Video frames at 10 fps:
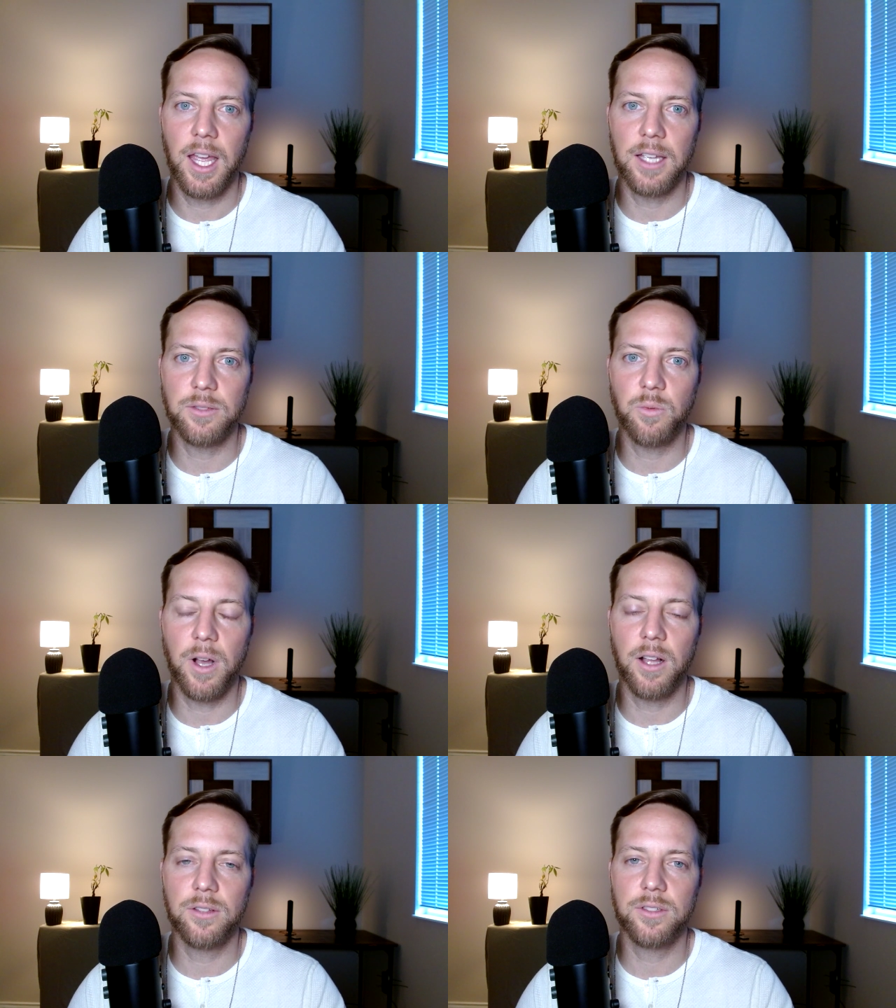as
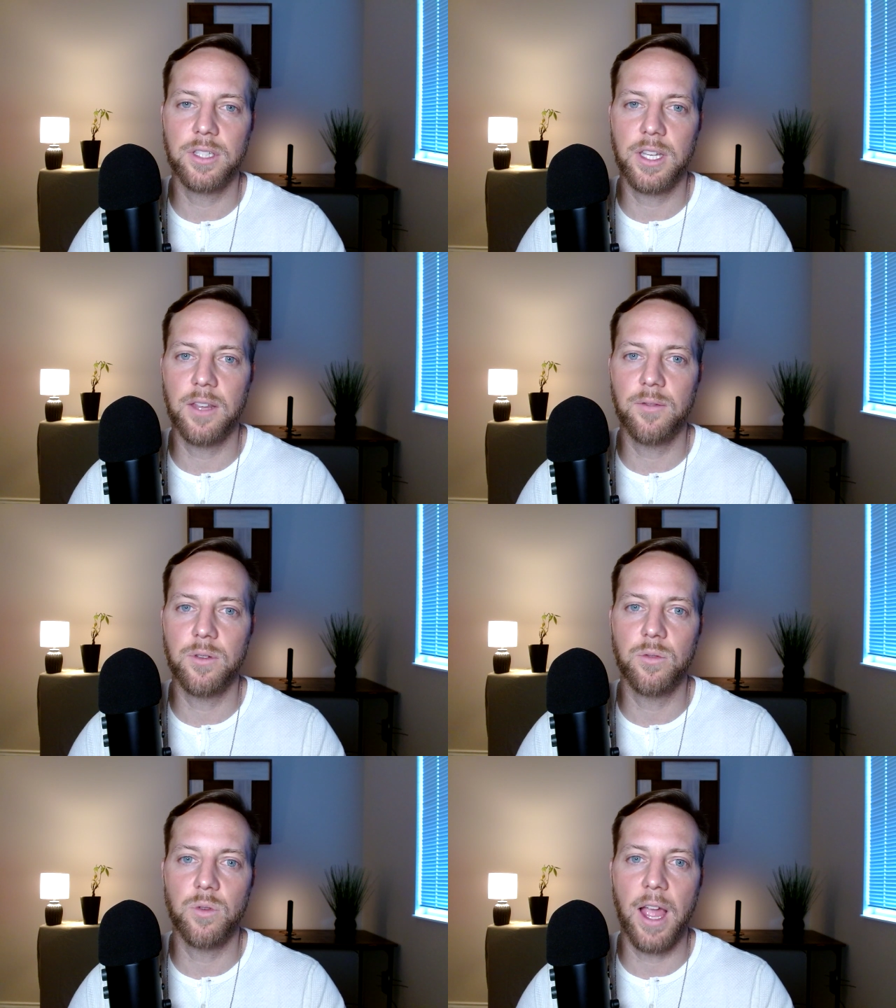well to give
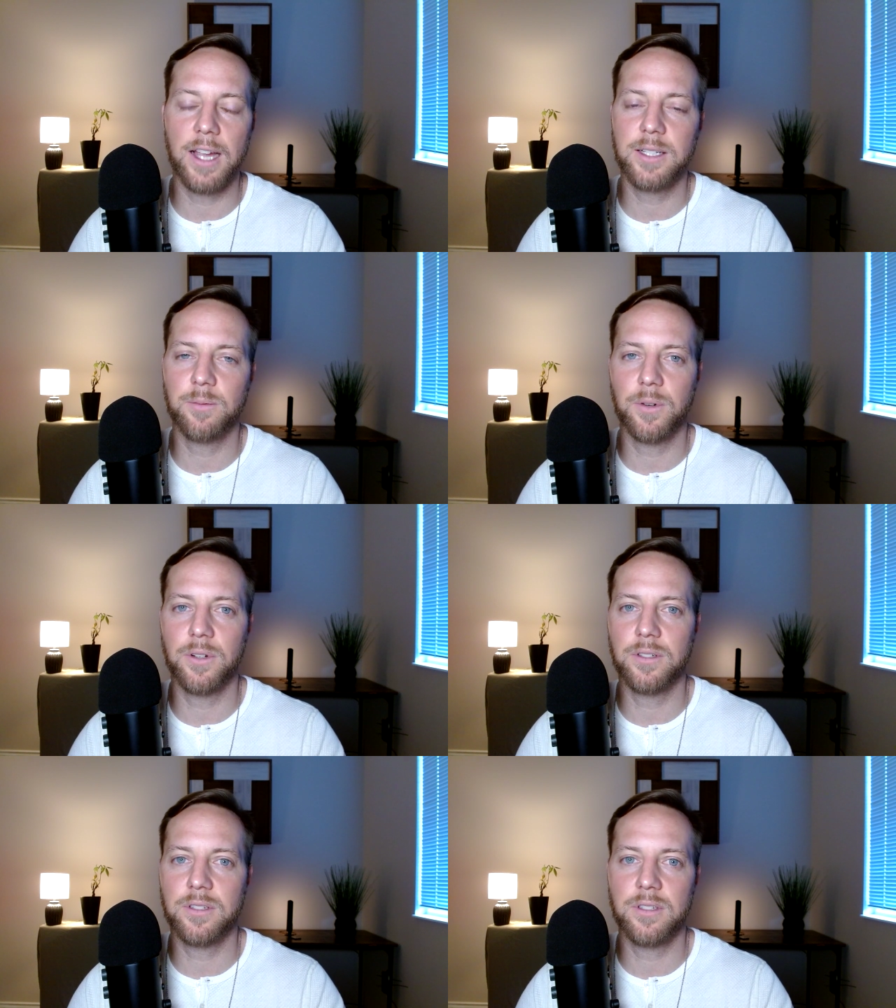you
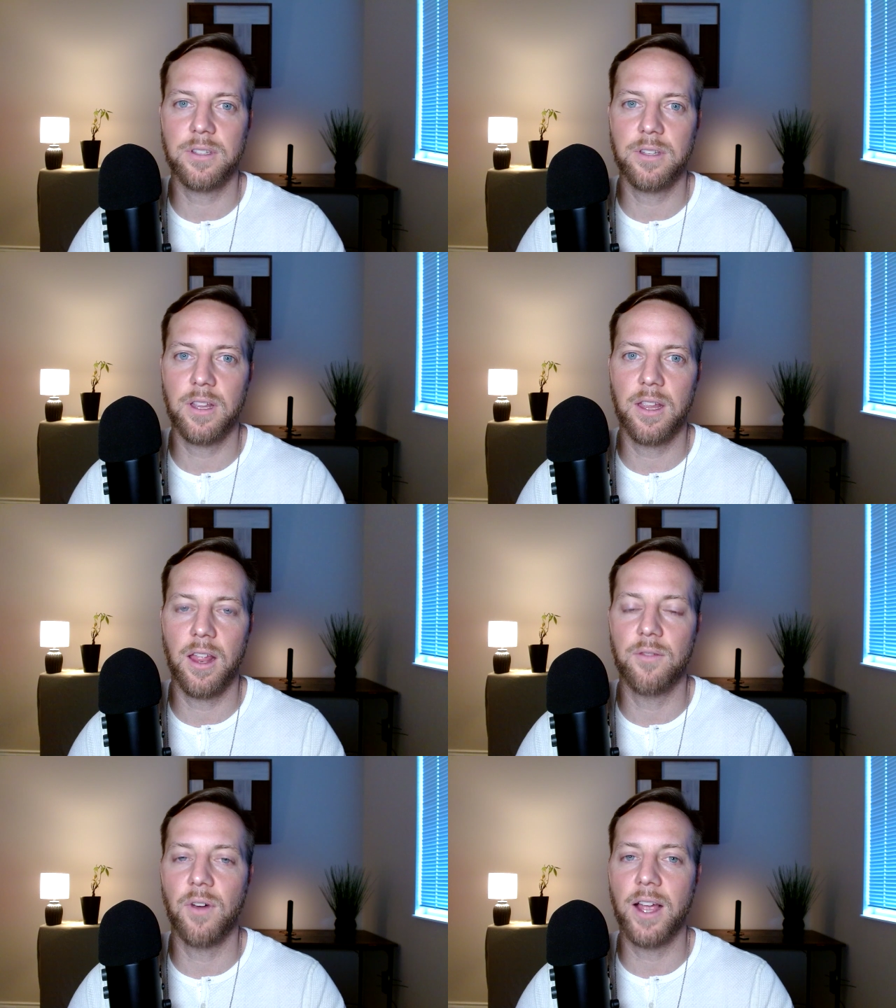experts
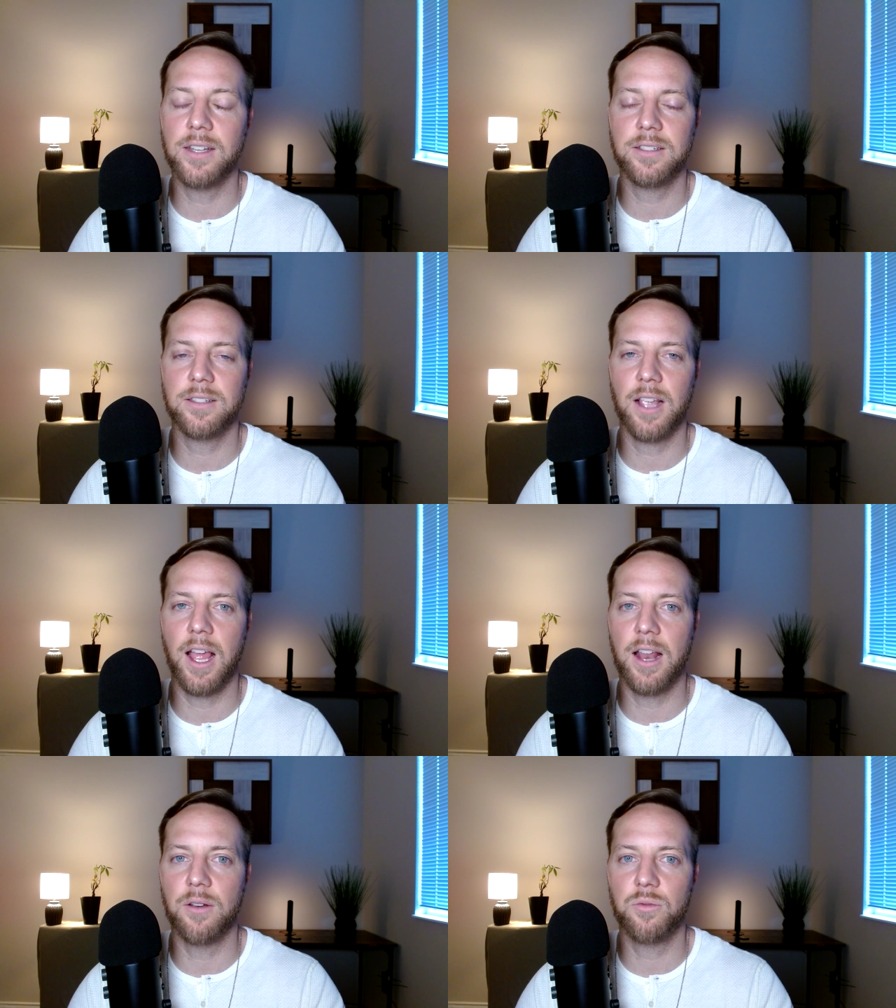advice
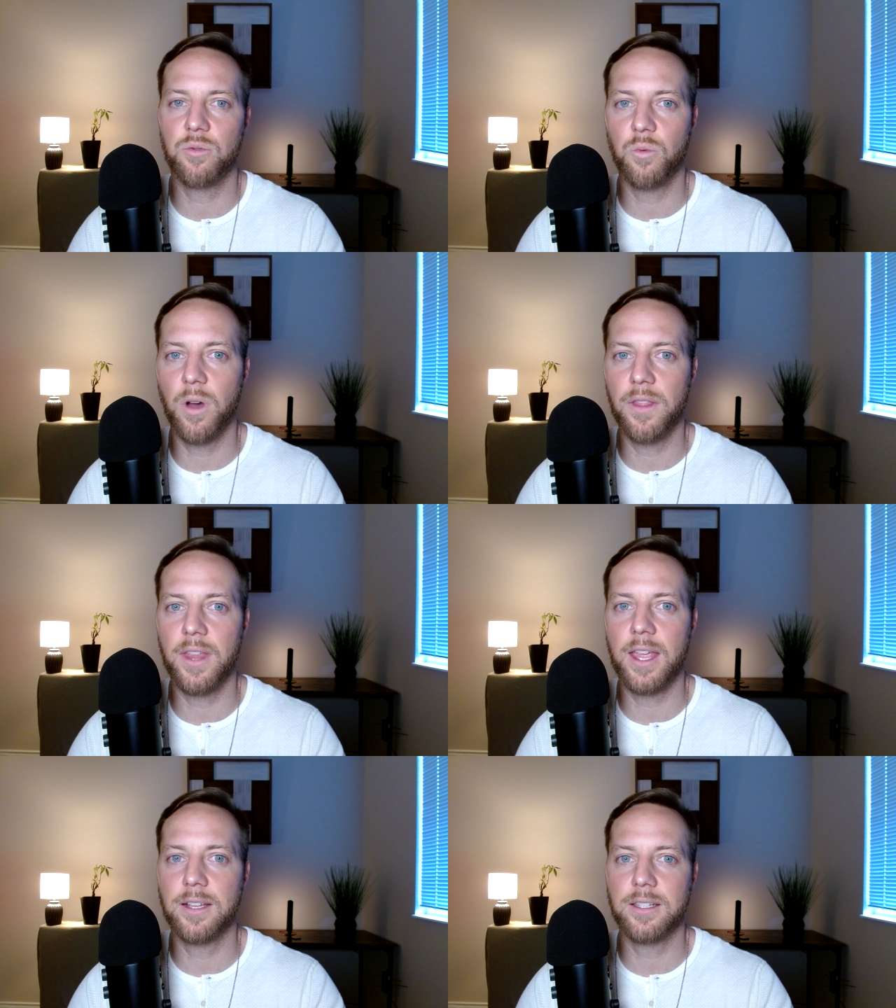and what
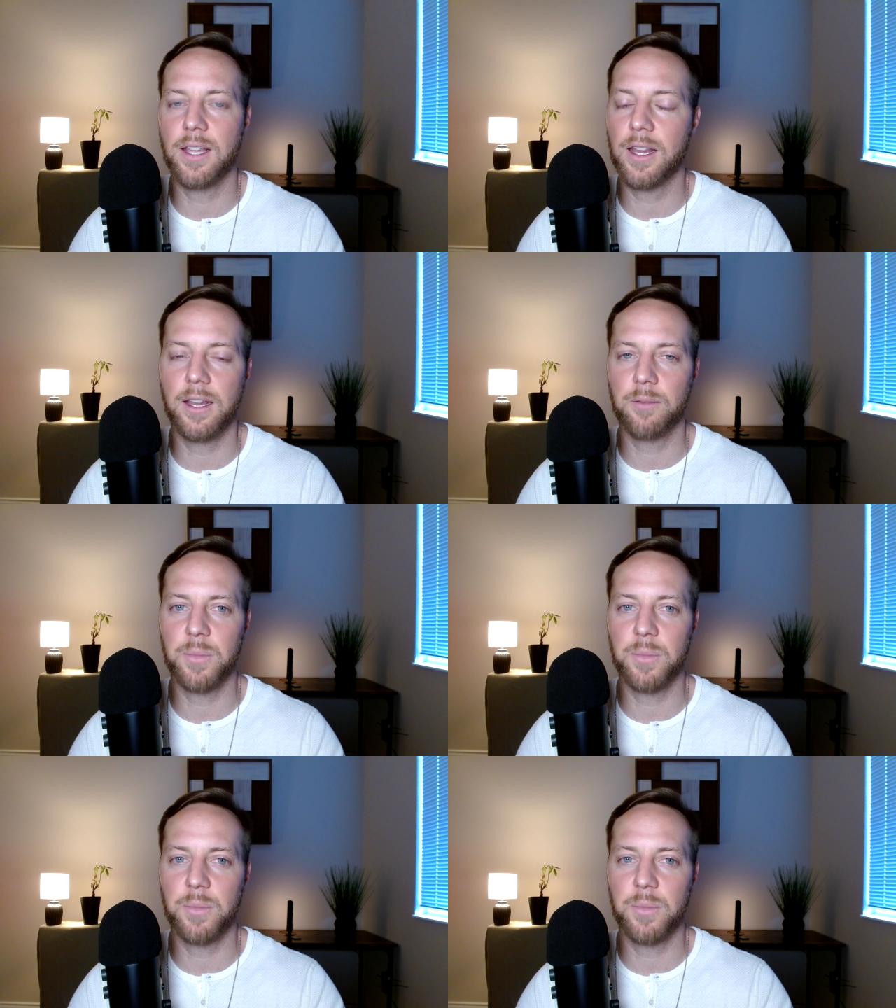they think.